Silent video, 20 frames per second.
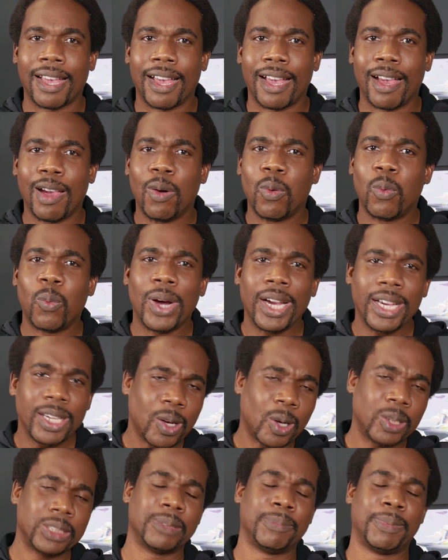Why I
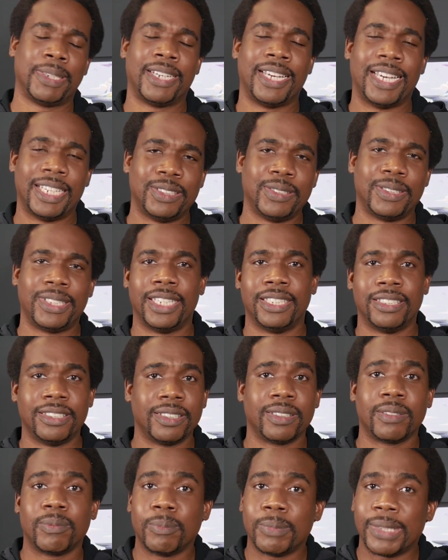also bring up
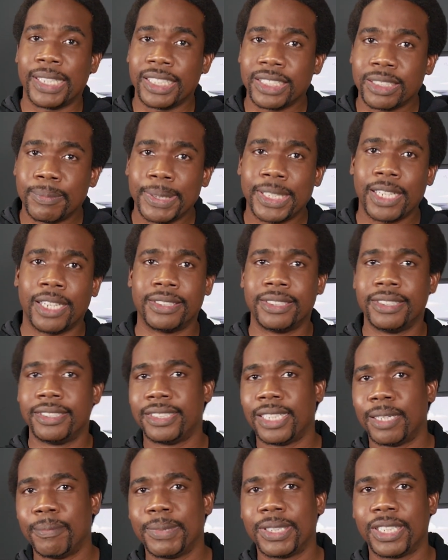education is because in
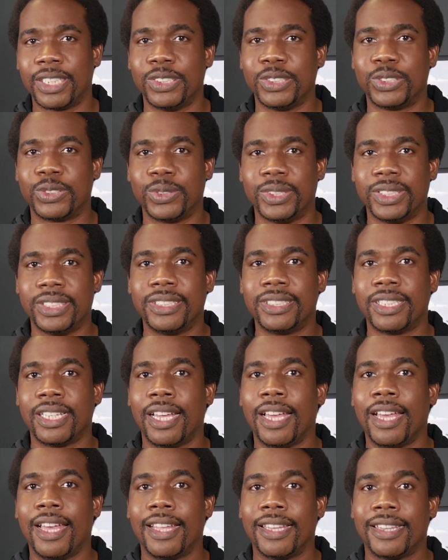some countries,
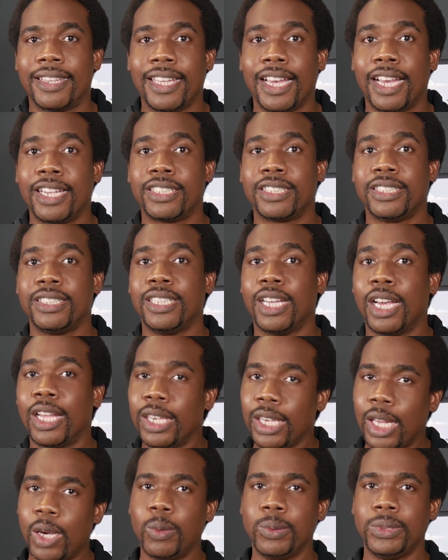they actually
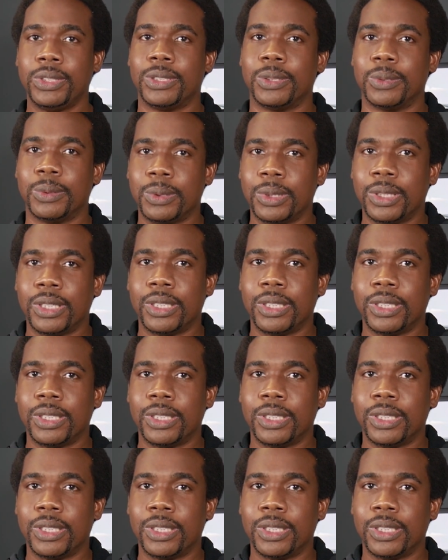allow you